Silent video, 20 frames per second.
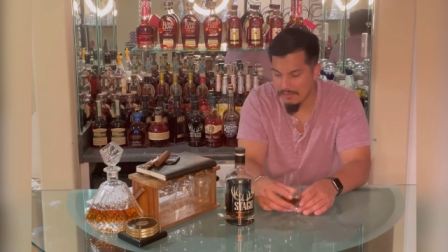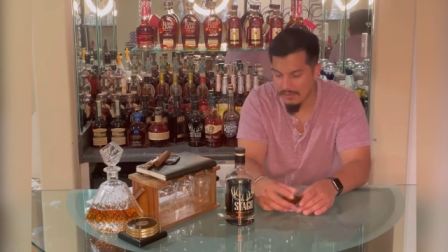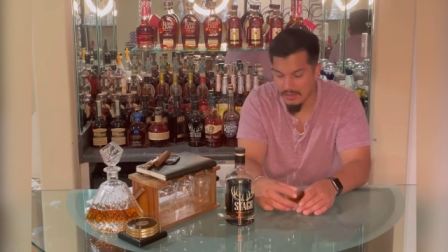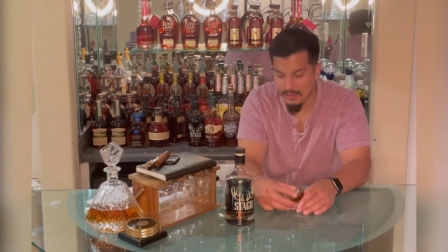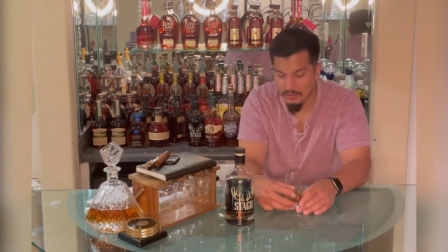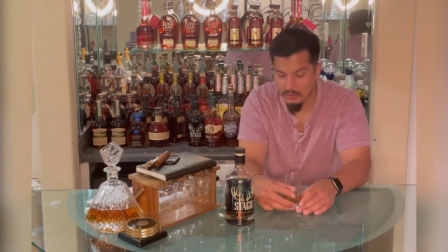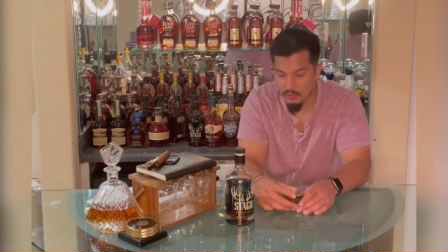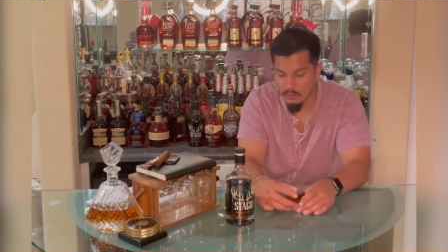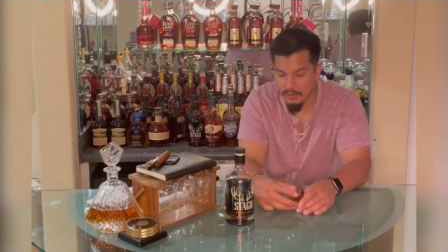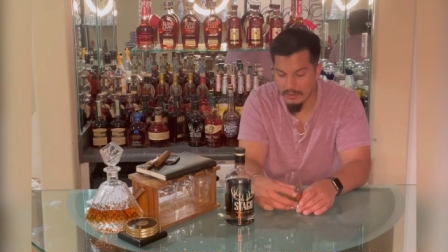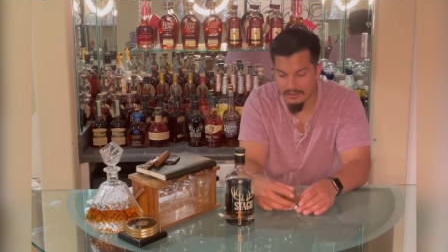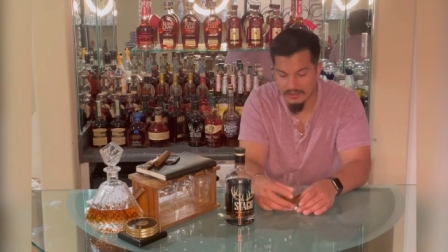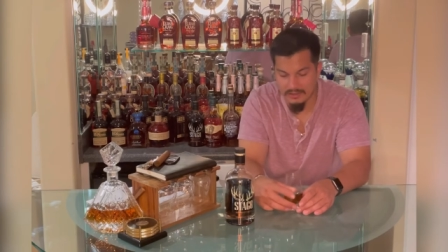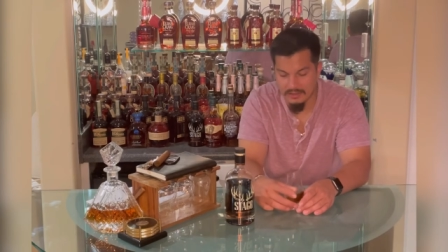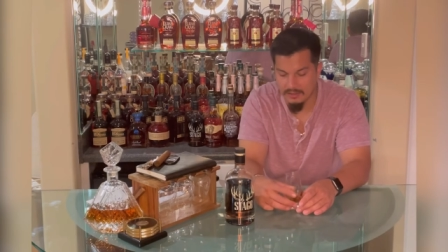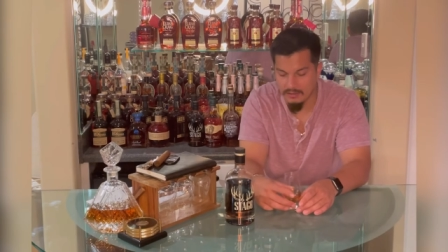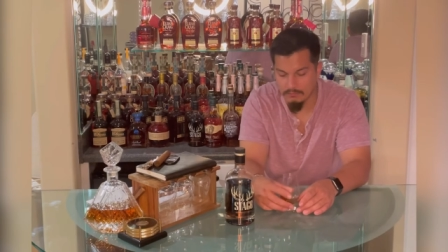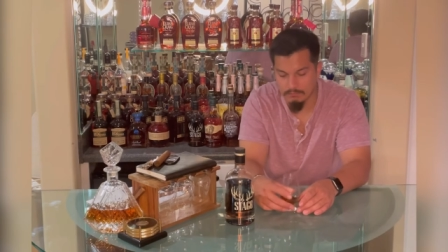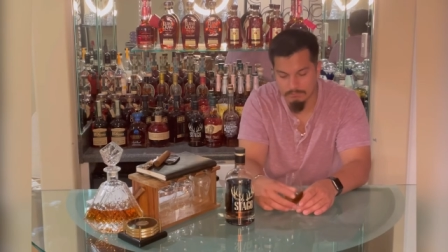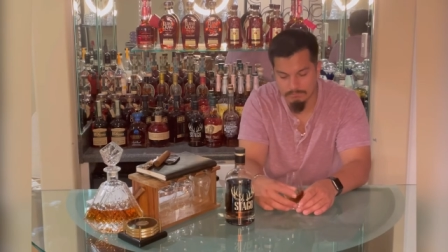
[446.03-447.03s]
then
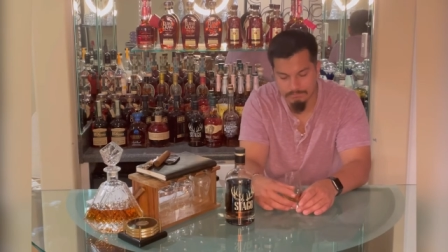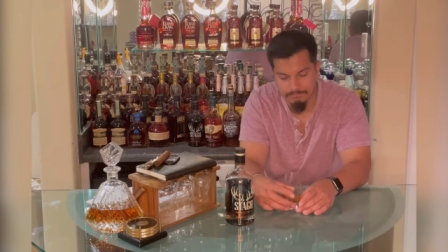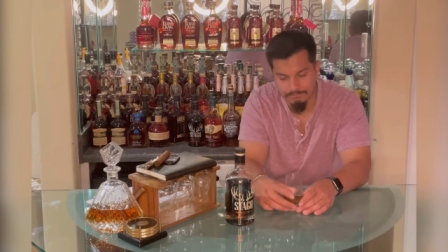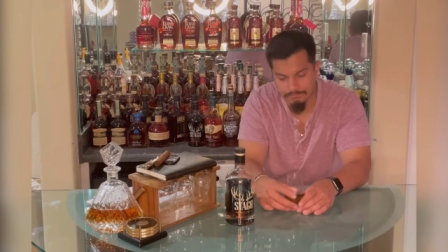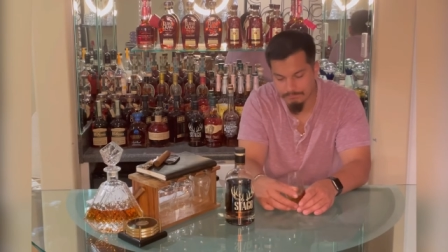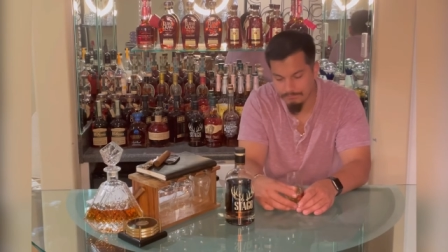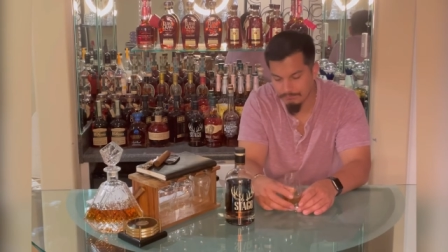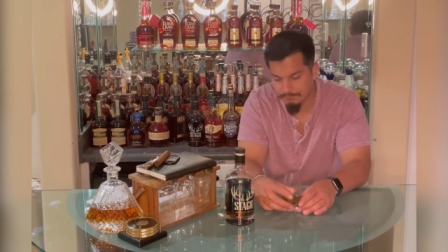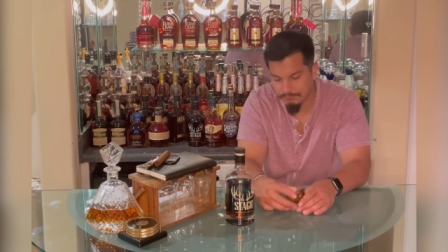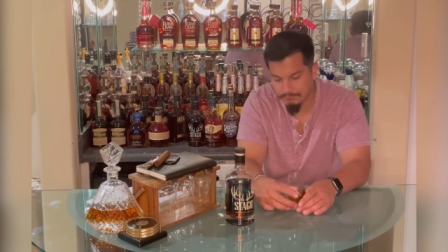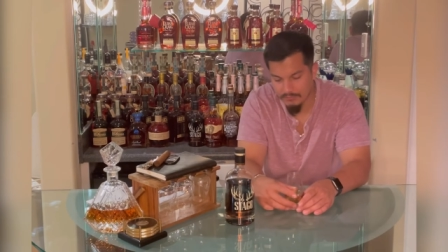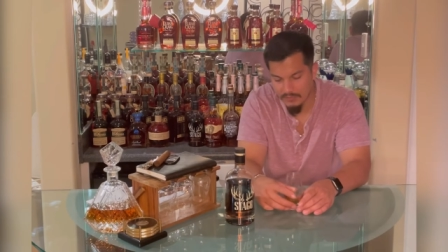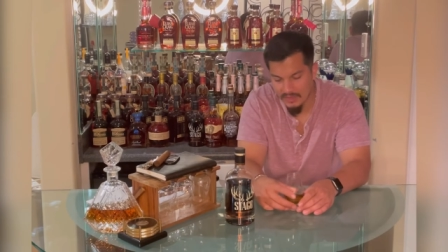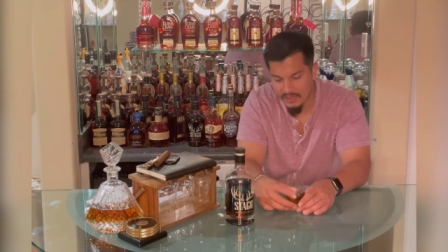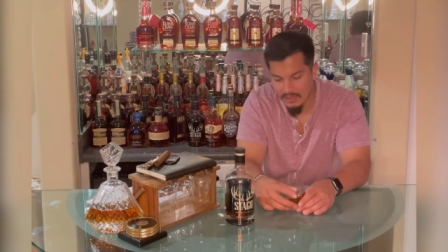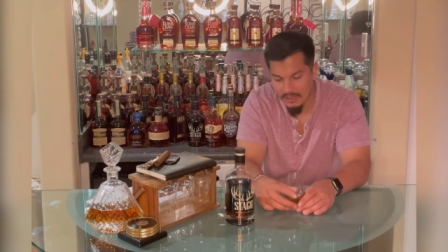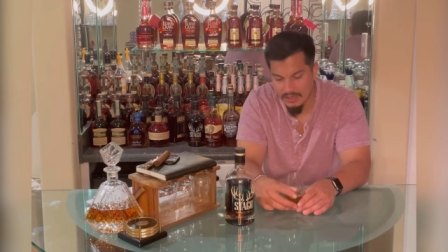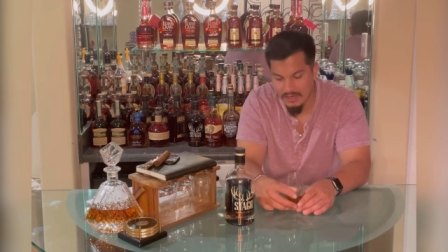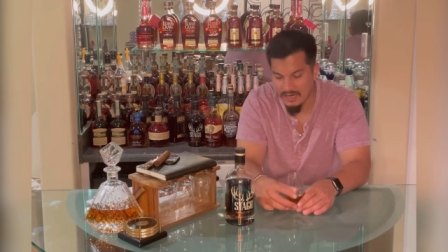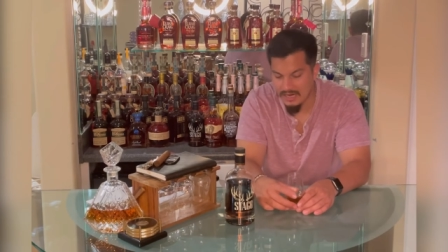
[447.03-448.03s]
quality,
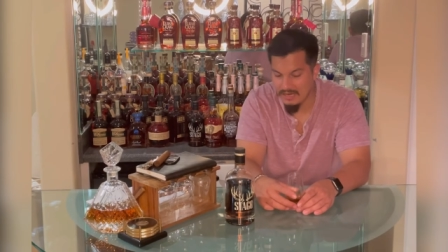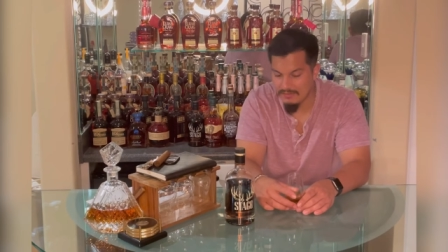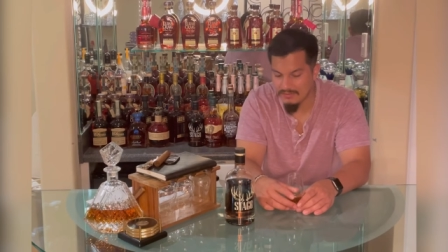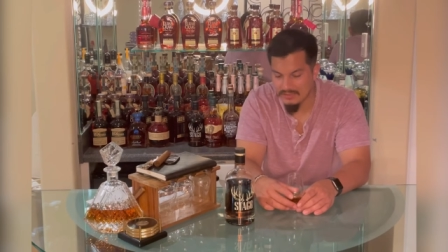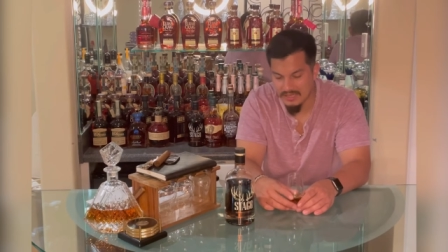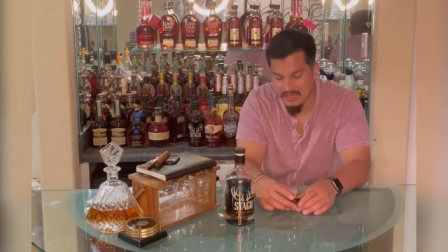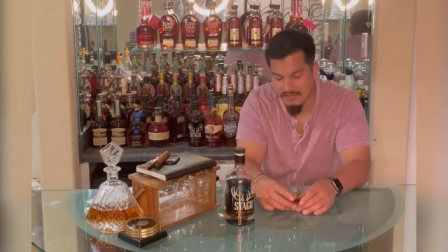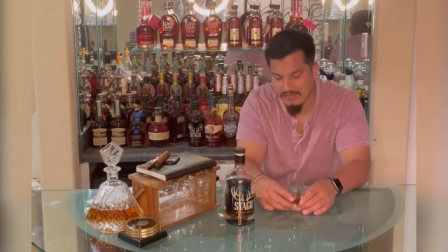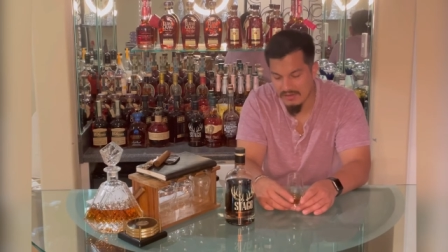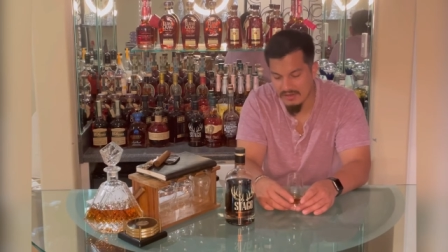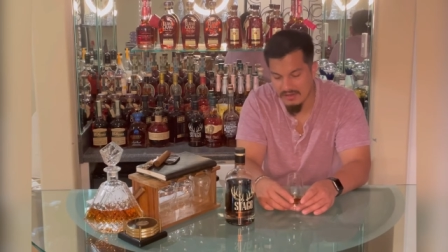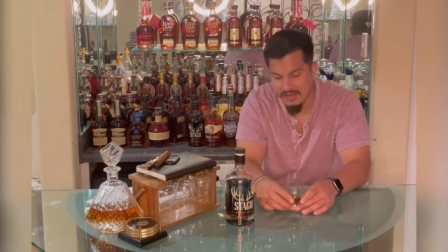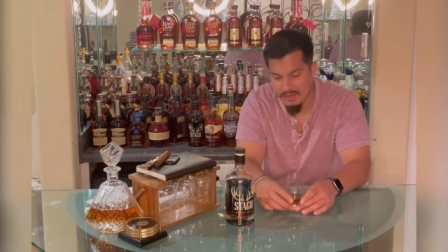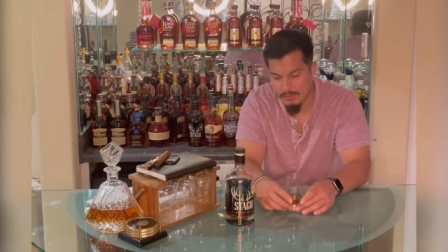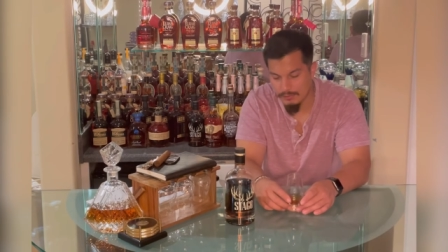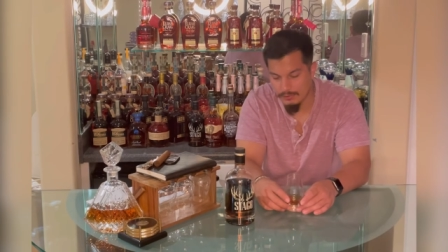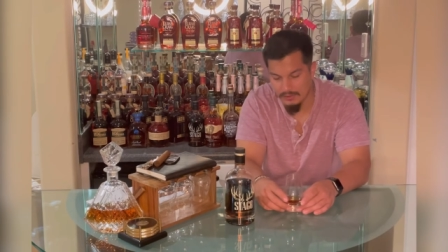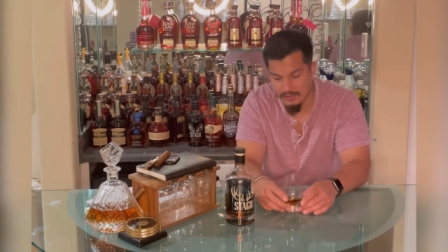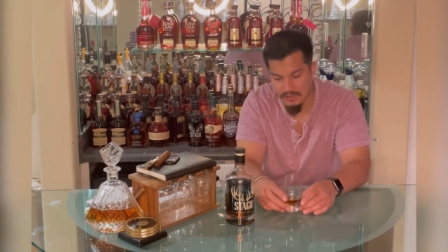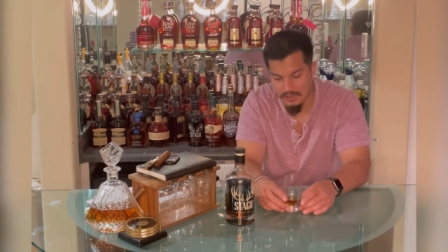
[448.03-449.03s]
I have to give it an A+.
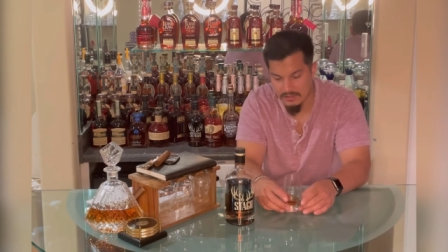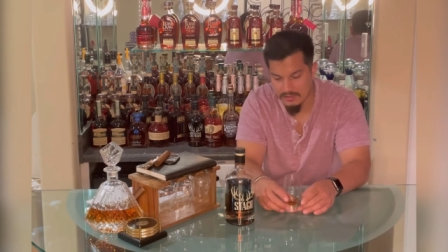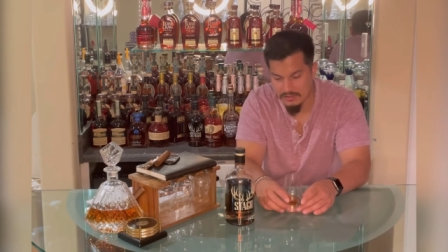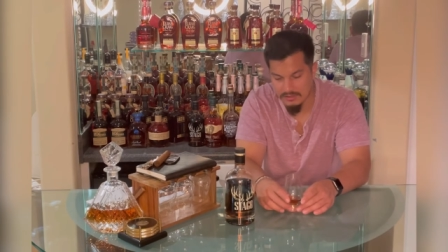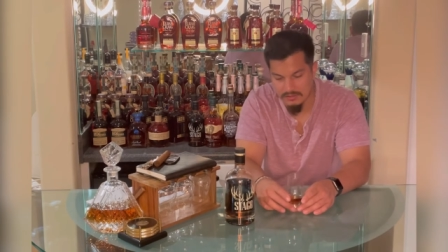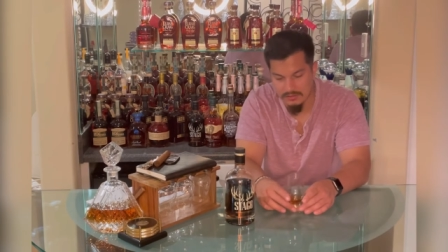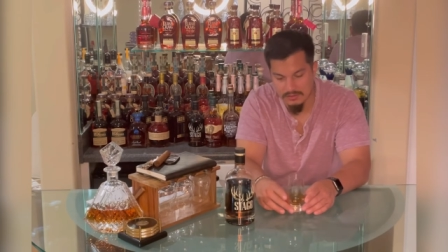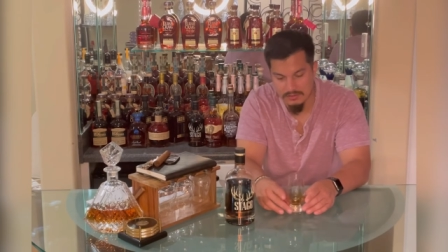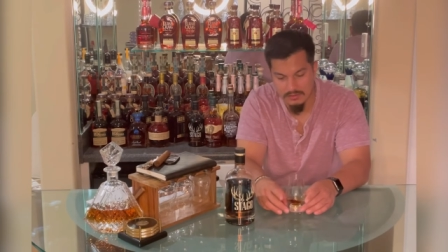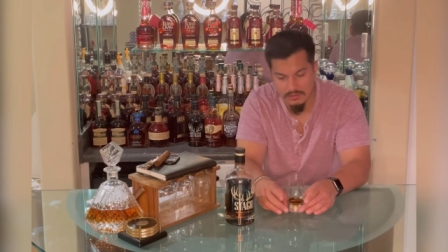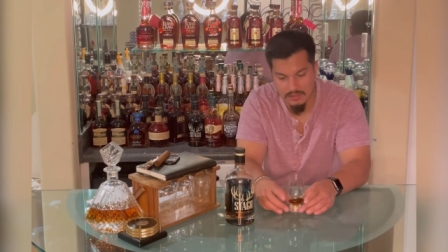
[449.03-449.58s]
plus.